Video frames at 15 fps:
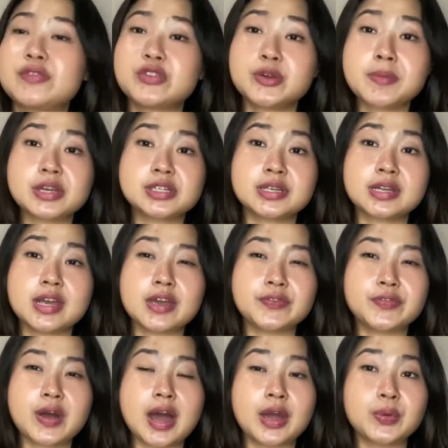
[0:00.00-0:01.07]
information
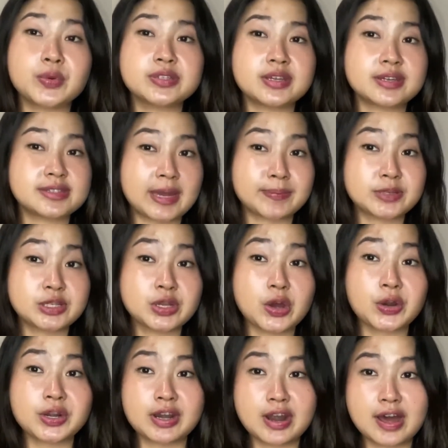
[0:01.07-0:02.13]
if I was accepted
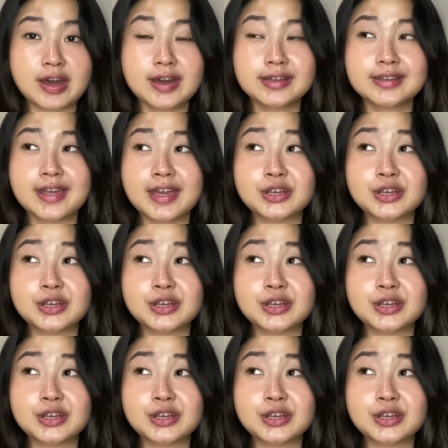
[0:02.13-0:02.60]
or not,